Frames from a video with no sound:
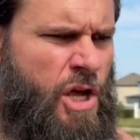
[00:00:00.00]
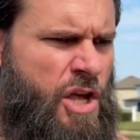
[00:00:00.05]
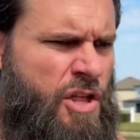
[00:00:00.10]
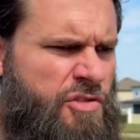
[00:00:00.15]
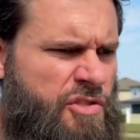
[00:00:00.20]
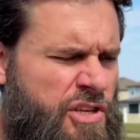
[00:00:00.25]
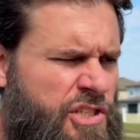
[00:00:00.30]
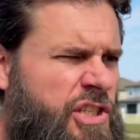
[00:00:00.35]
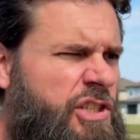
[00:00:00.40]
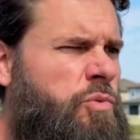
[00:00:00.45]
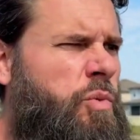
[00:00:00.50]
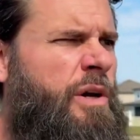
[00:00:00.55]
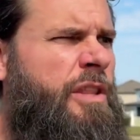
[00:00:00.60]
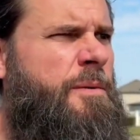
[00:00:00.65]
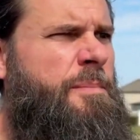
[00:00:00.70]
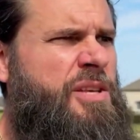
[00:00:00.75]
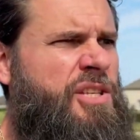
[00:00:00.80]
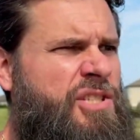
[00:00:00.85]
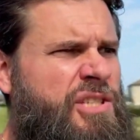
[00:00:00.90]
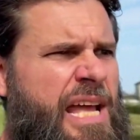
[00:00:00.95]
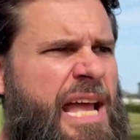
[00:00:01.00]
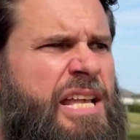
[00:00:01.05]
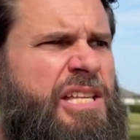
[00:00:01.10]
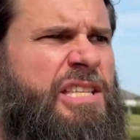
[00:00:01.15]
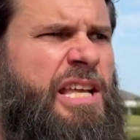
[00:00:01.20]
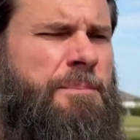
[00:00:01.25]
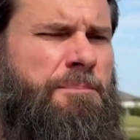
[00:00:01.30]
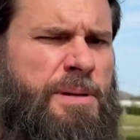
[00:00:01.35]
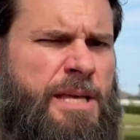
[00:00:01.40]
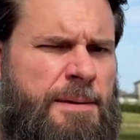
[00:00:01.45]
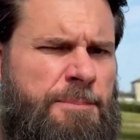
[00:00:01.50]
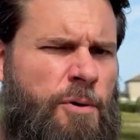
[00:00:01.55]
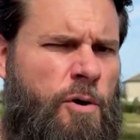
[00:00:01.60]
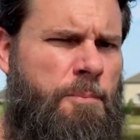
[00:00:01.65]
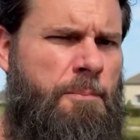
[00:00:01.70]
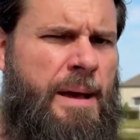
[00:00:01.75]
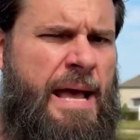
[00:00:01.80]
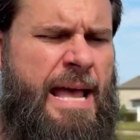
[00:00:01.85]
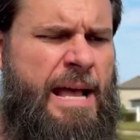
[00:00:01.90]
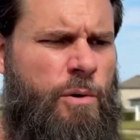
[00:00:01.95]
this is one of the mistakes that people
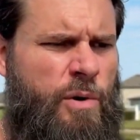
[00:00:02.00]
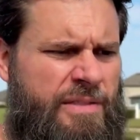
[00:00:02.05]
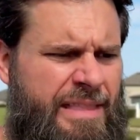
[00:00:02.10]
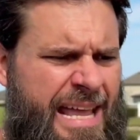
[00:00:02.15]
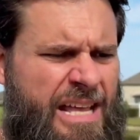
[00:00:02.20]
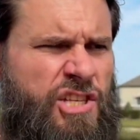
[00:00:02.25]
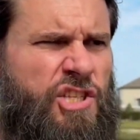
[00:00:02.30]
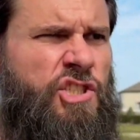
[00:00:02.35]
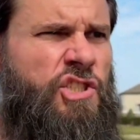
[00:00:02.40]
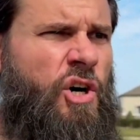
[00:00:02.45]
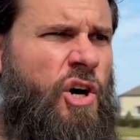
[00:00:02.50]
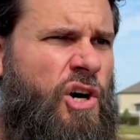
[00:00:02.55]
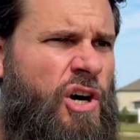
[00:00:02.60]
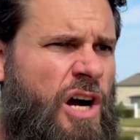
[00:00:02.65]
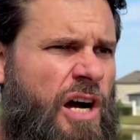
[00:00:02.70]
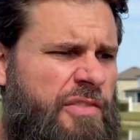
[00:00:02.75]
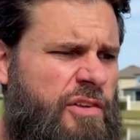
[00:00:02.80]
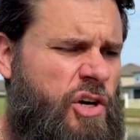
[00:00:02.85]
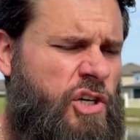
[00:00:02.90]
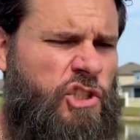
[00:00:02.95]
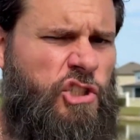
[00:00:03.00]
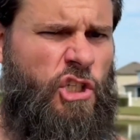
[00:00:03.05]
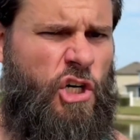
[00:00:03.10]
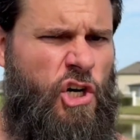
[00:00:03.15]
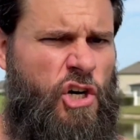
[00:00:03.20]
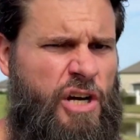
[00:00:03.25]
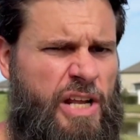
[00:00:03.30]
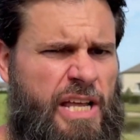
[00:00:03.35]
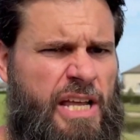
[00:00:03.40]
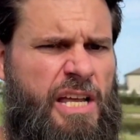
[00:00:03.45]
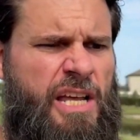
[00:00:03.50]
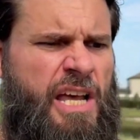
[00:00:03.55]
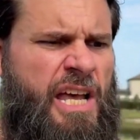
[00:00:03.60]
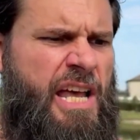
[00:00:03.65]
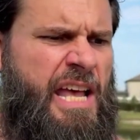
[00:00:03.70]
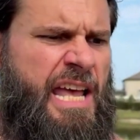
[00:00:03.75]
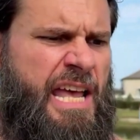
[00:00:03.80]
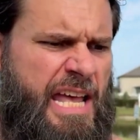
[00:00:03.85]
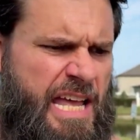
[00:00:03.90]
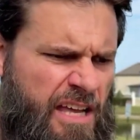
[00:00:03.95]
make when they start on their journey
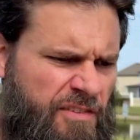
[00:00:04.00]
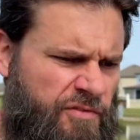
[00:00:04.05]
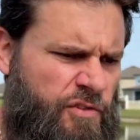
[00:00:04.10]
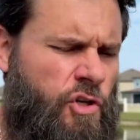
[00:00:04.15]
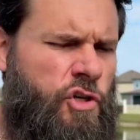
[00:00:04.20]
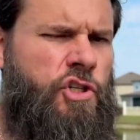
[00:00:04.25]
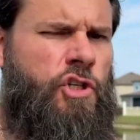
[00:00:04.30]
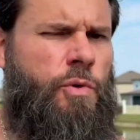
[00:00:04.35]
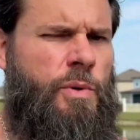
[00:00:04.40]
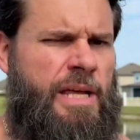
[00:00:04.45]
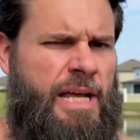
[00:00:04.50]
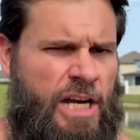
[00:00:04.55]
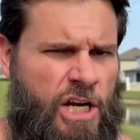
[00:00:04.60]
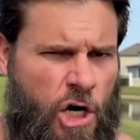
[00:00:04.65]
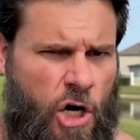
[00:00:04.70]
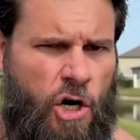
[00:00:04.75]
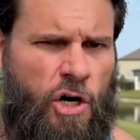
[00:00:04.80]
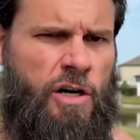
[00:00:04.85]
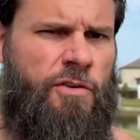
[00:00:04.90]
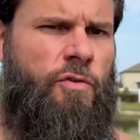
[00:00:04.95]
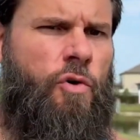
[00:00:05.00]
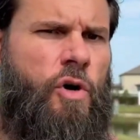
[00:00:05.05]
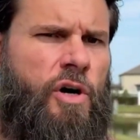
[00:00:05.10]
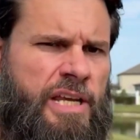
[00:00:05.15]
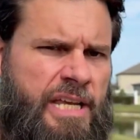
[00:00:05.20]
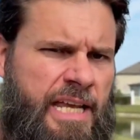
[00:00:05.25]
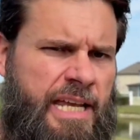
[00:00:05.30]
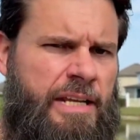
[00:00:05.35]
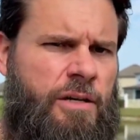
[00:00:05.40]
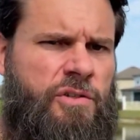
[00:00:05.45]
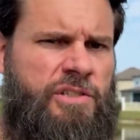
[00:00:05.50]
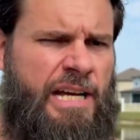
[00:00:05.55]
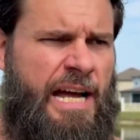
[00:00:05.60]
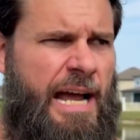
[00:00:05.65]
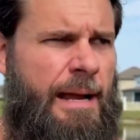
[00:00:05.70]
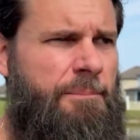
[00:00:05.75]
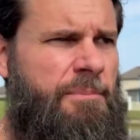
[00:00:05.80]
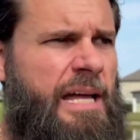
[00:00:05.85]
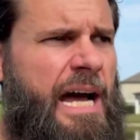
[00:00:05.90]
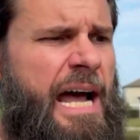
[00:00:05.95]
if they're doing a carnivore keto
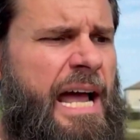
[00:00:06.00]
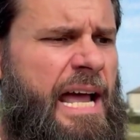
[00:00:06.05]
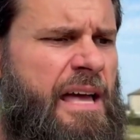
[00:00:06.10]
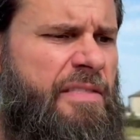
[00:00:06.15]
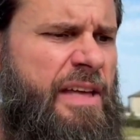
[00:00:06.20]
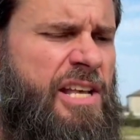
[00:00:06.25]
type diet.